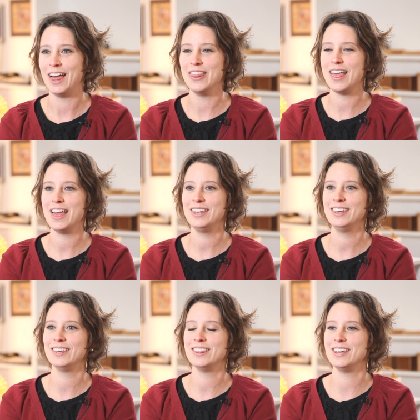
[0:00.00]
And
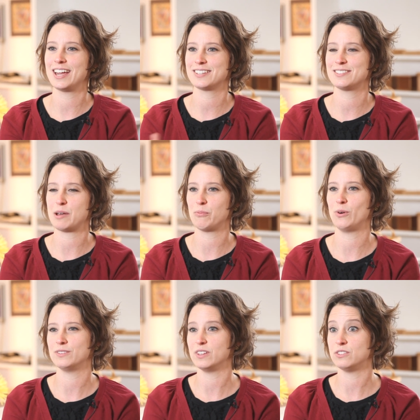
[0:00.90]
then the next step
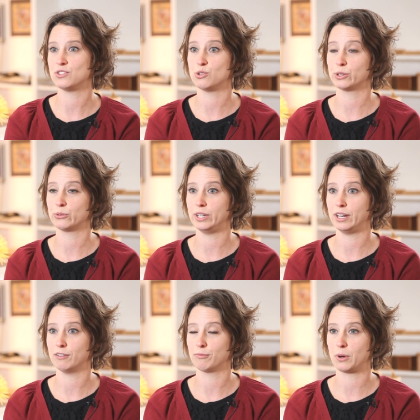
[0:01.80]
was let's do a
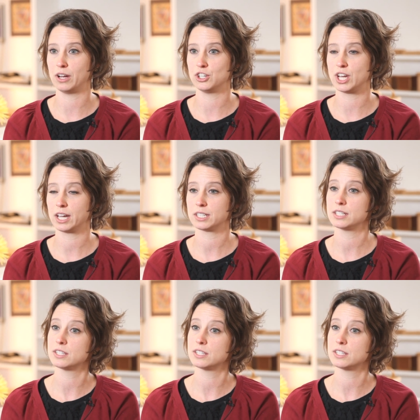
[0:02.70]
creative project.